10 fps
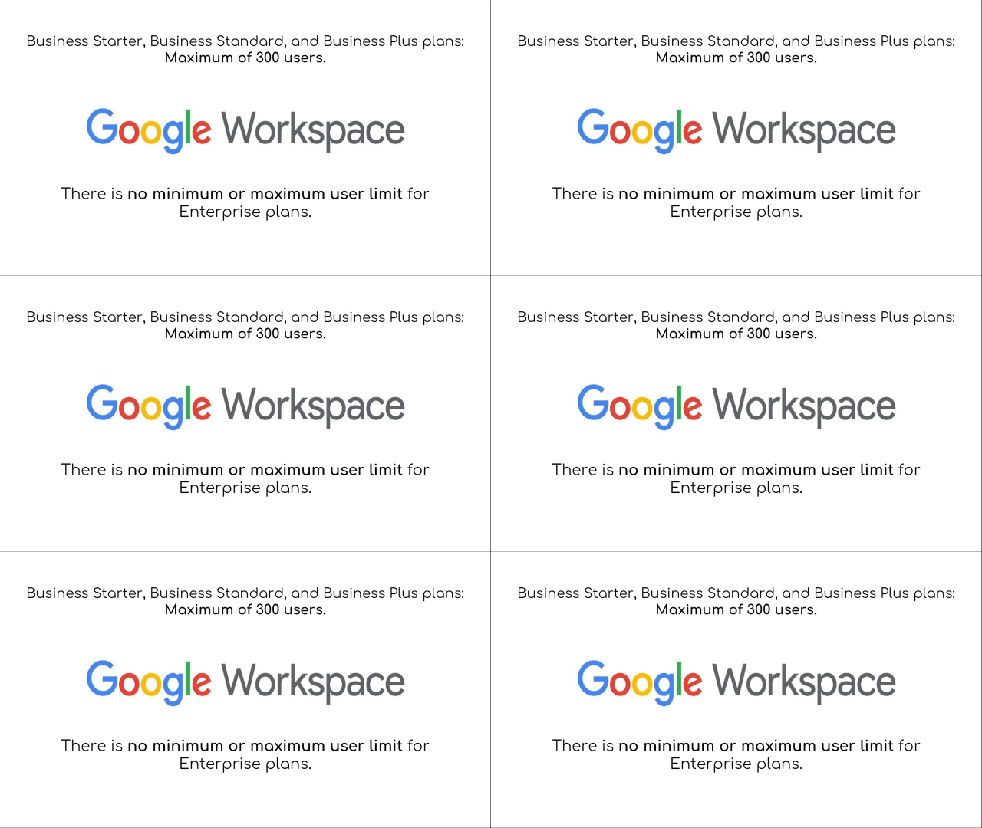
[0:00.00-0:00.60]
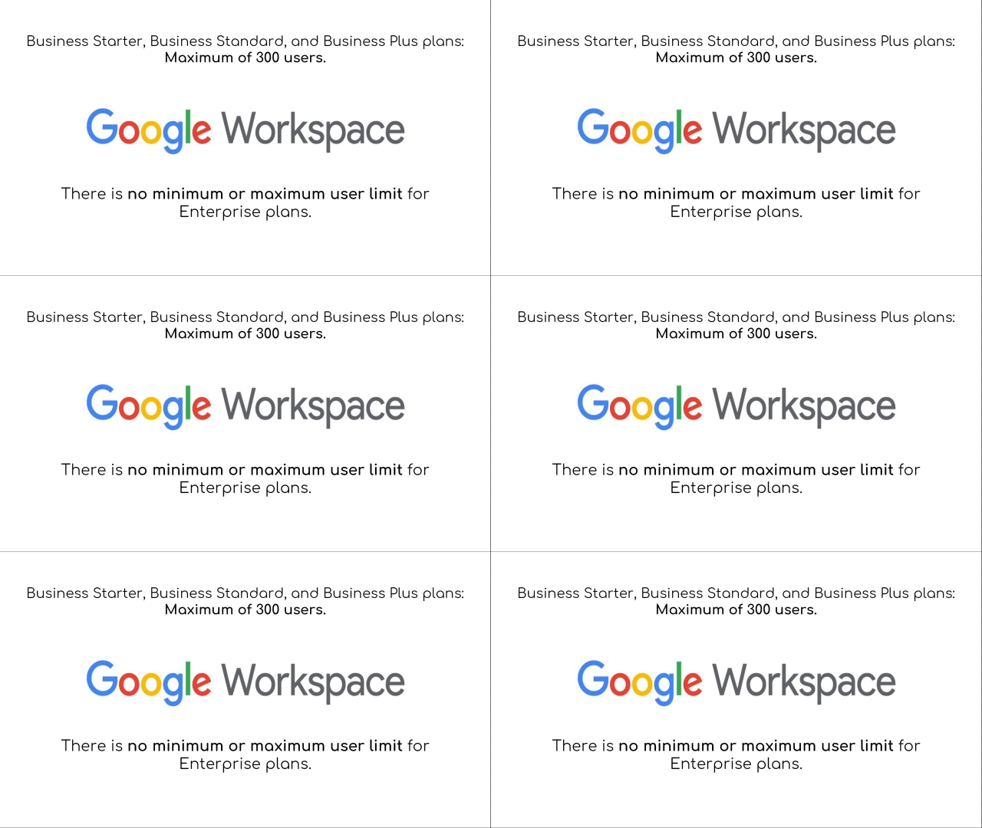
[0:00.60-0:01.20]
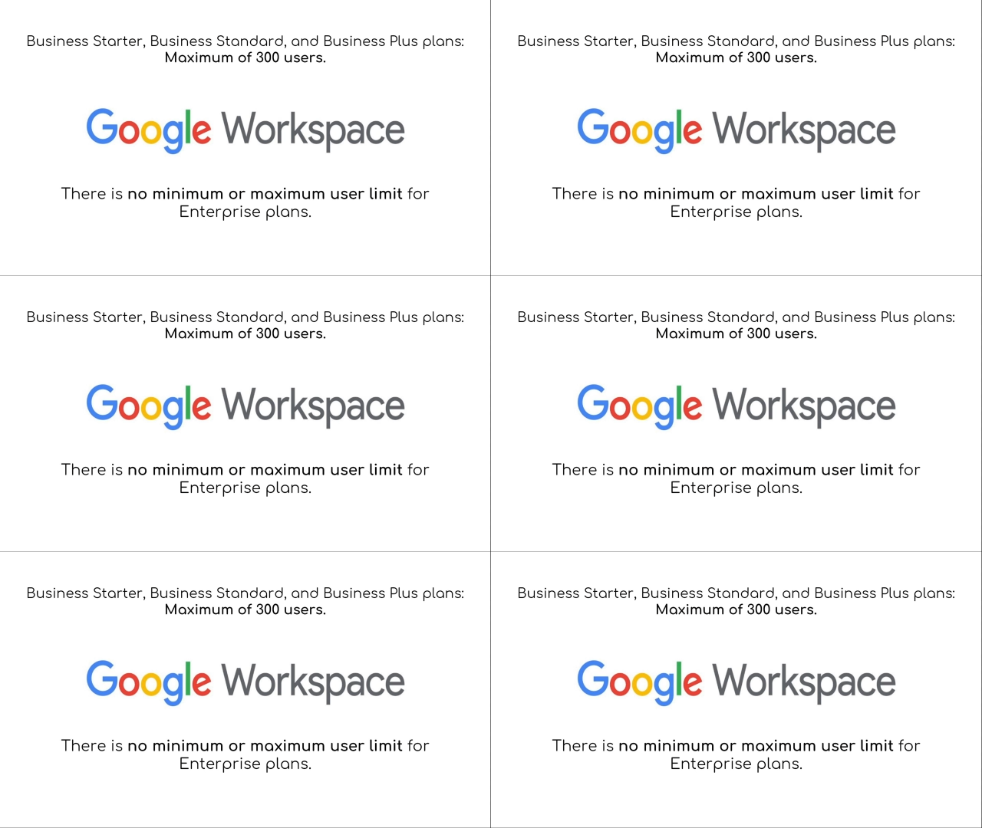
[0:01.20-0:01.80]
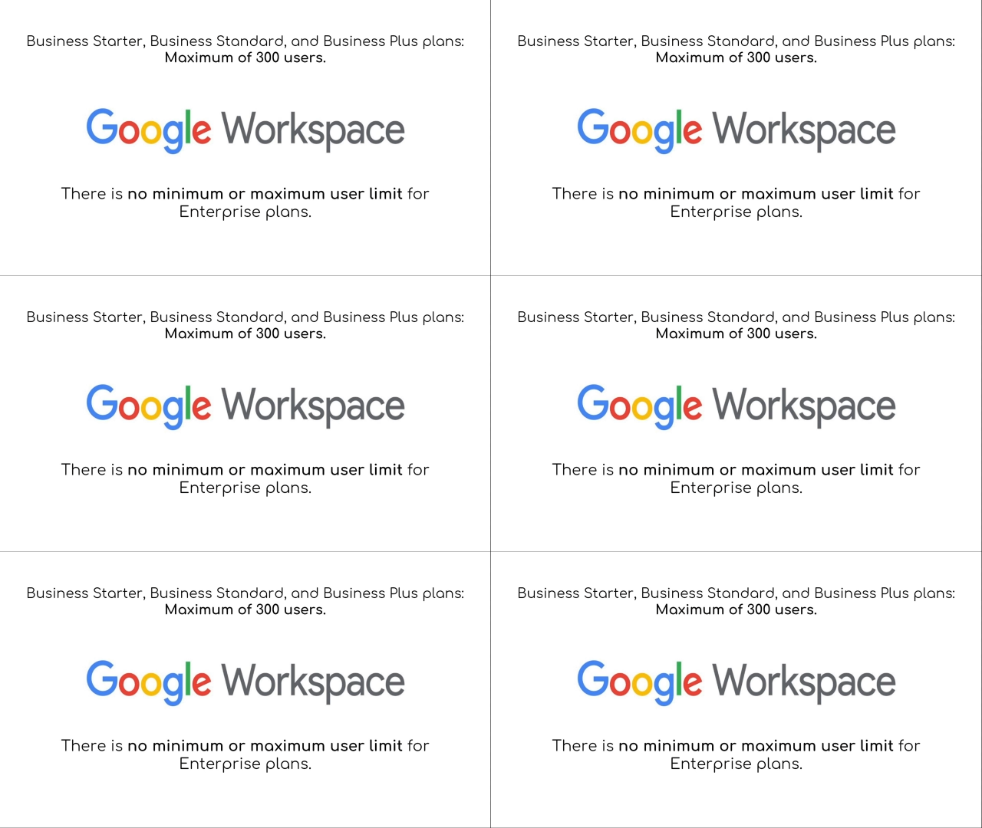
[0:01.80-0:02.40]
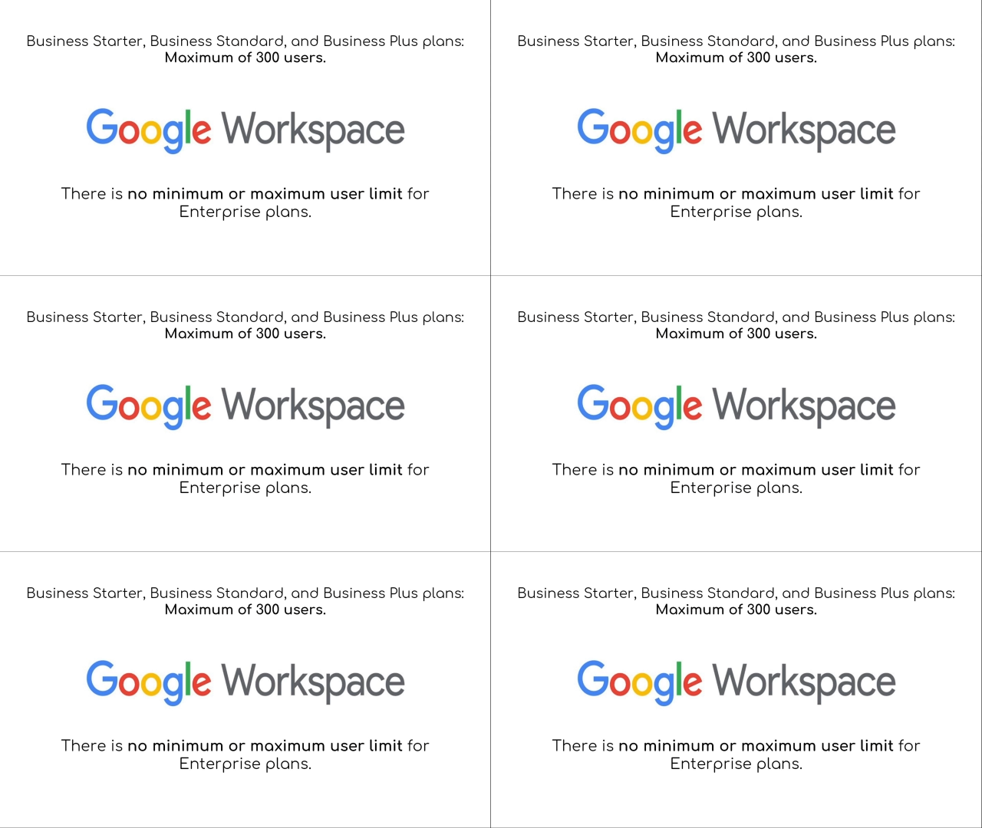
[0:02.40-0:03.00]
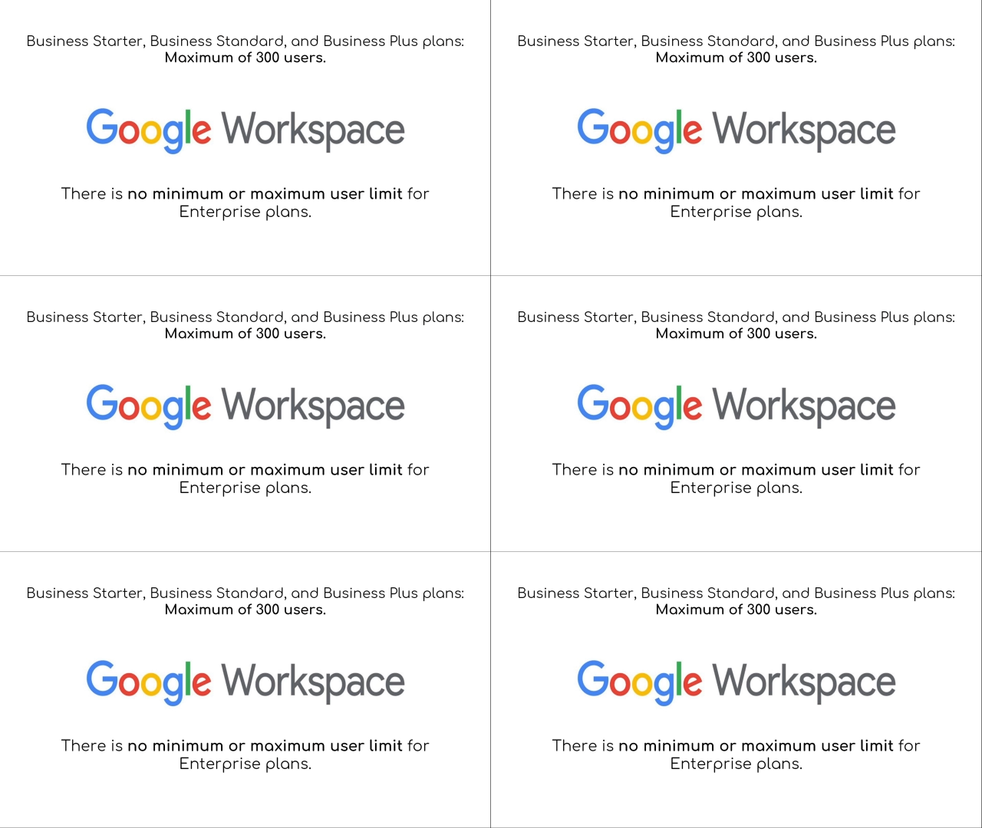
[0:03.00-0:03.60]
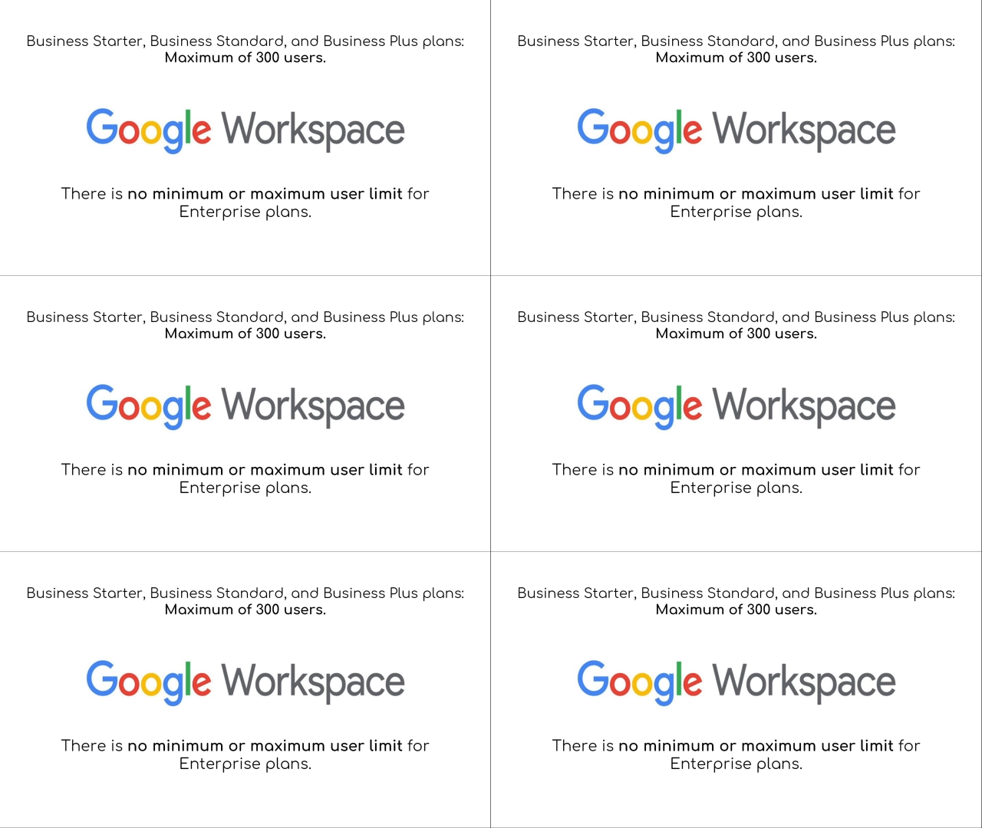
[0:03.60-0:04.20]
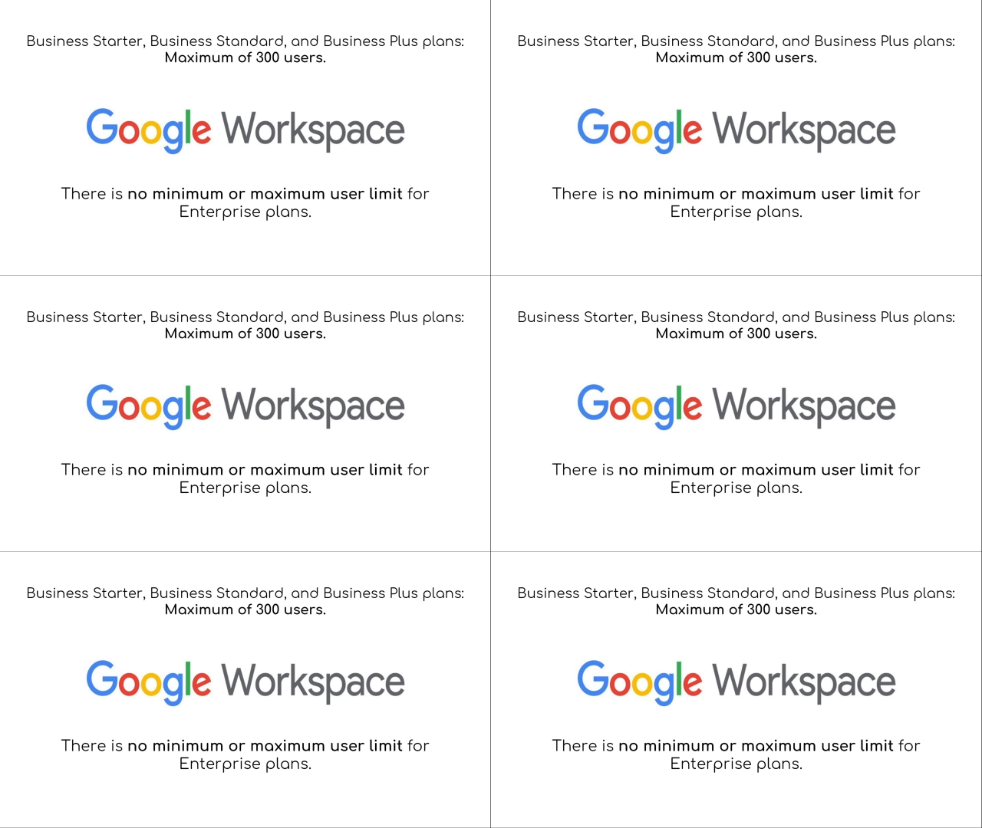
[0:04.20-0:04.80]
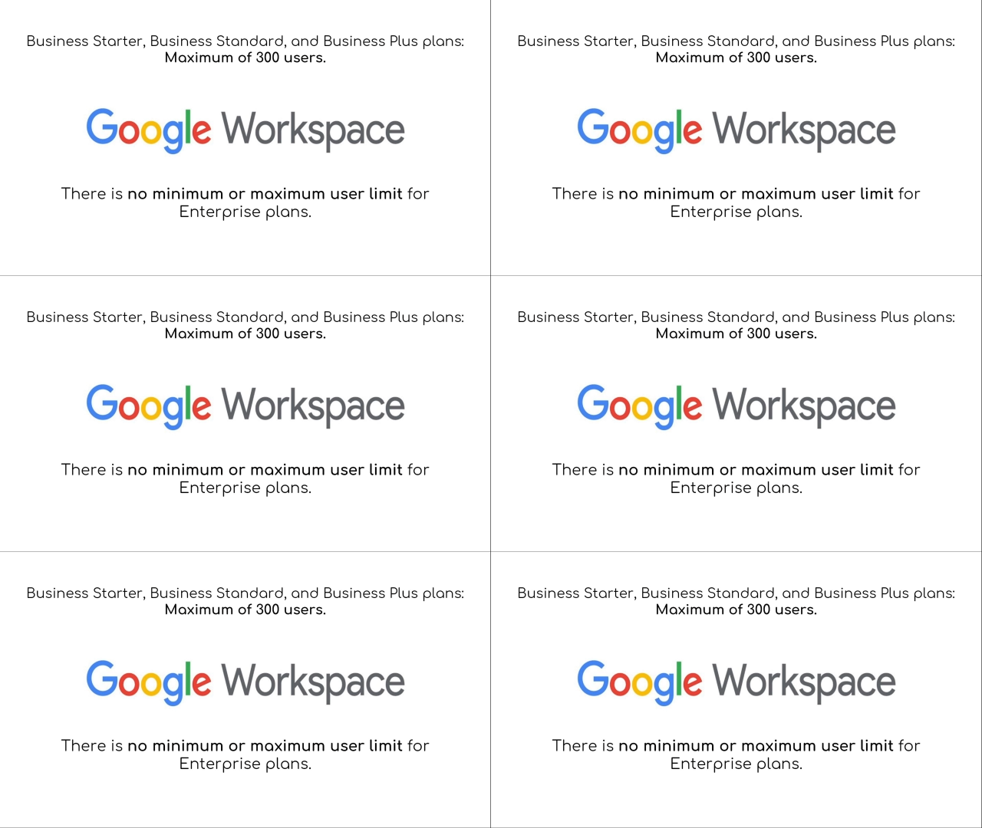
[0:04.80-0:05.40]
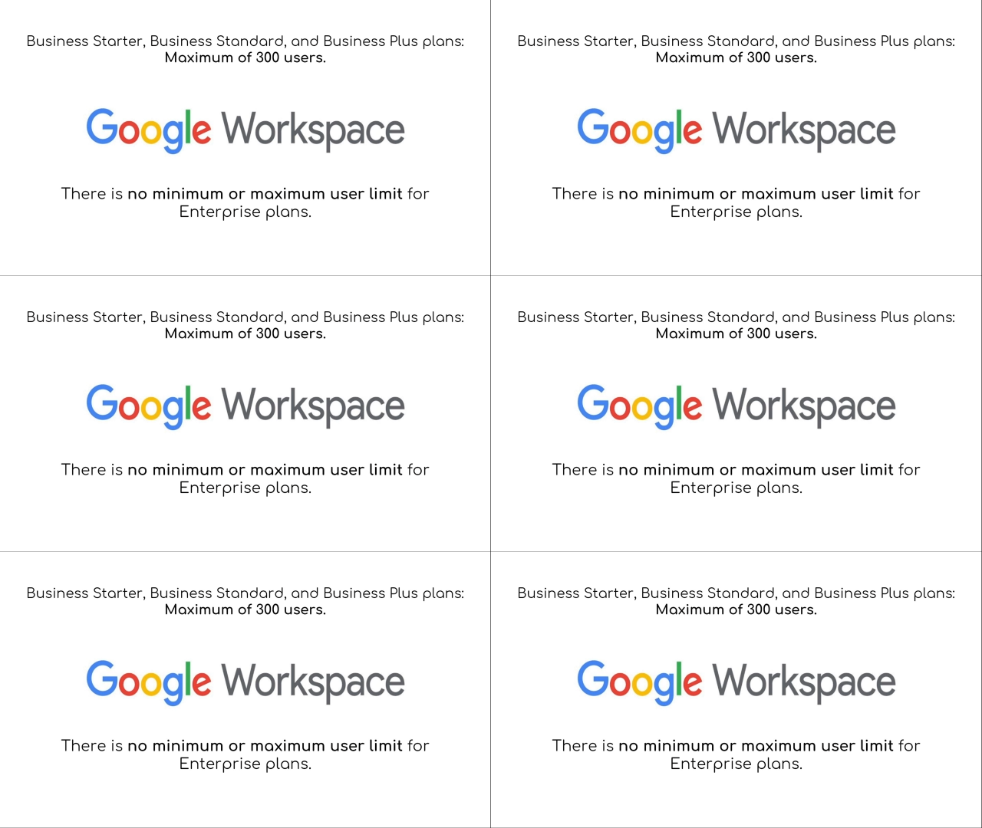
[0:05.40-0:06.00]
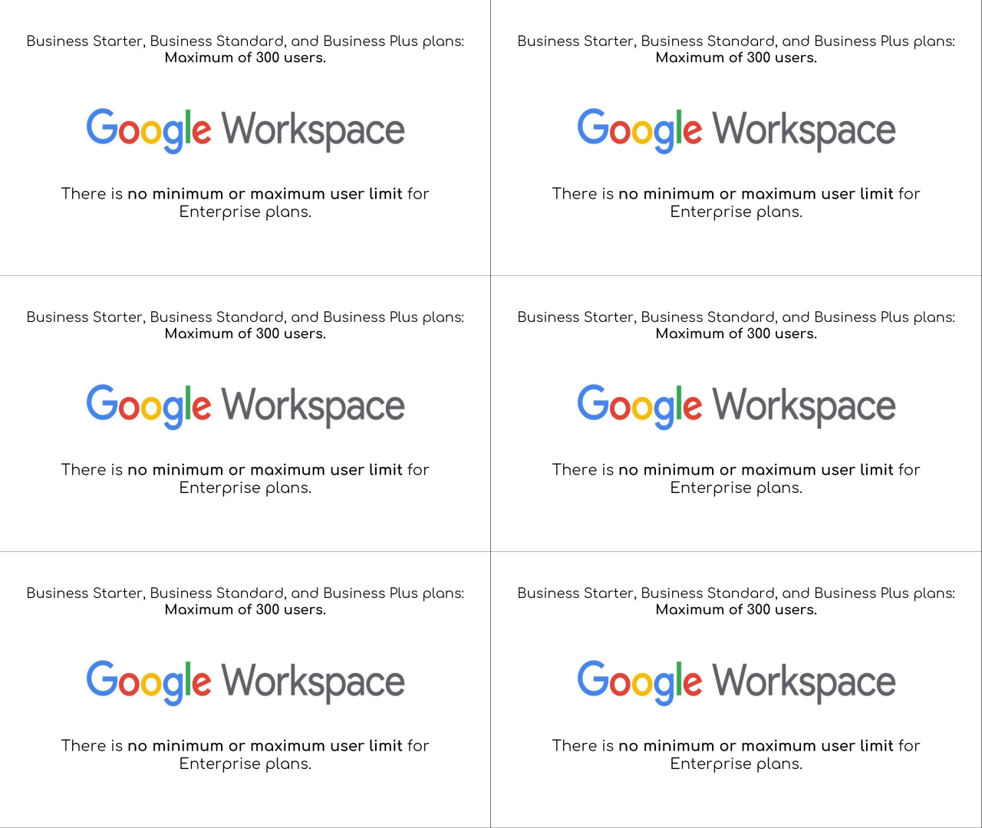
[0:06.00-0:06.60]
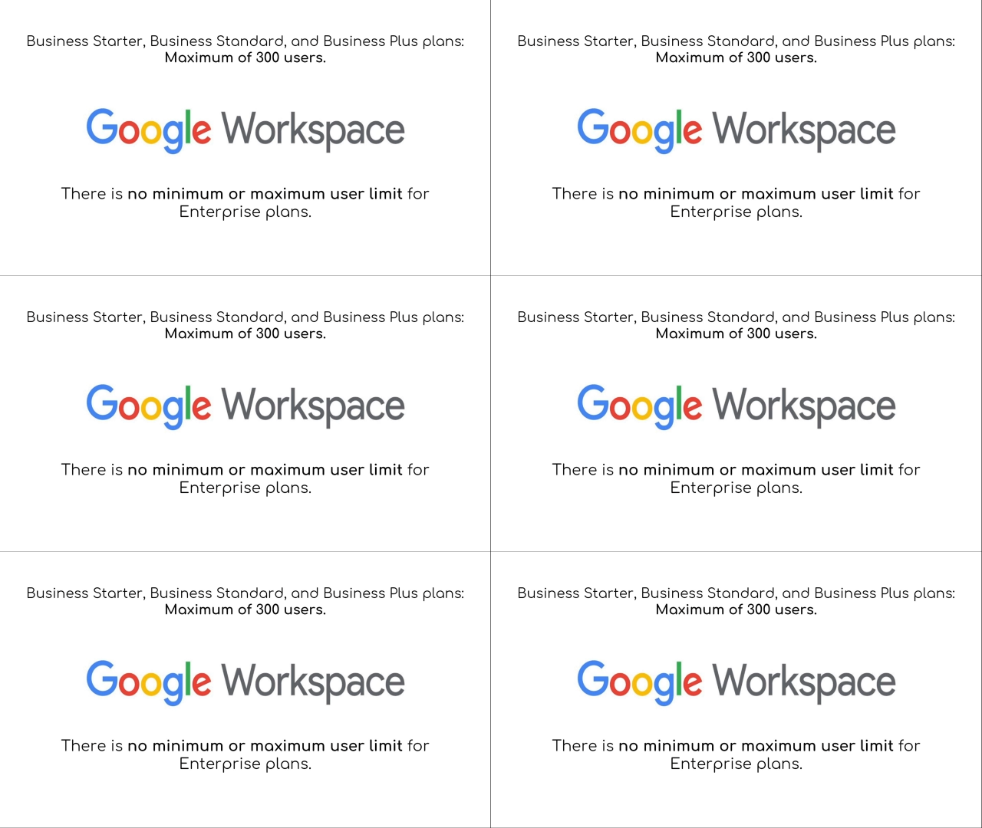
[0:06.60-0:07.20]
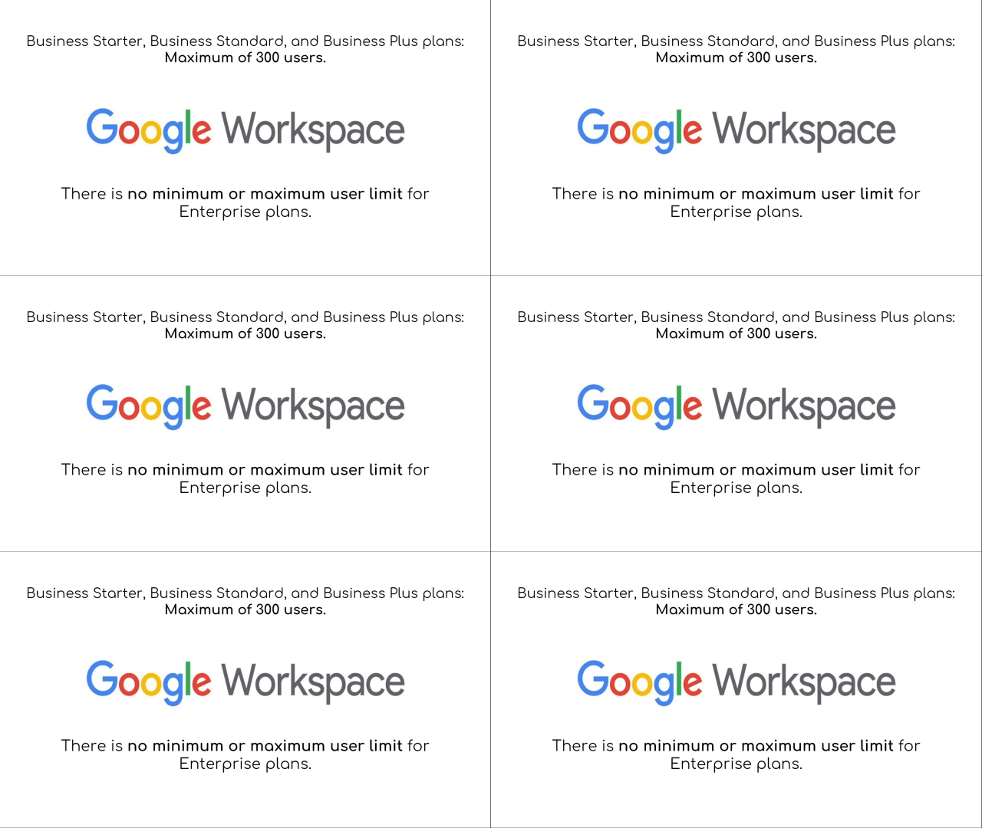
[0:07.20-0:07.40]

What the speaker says: [unreadable: no face in view]